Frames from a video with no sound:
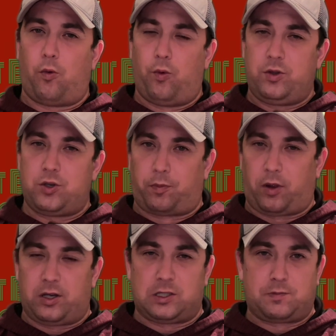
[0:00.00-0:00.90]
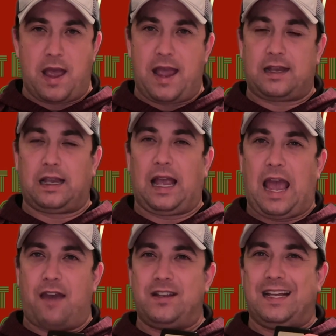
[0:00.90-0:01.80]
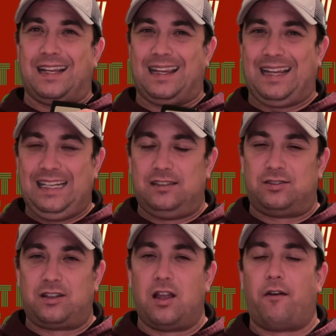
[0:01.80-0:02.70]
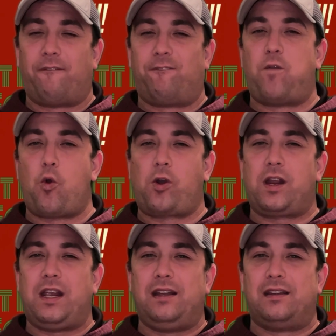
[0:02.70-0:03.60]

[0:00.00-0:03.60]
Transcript: with your player's bank having at least $40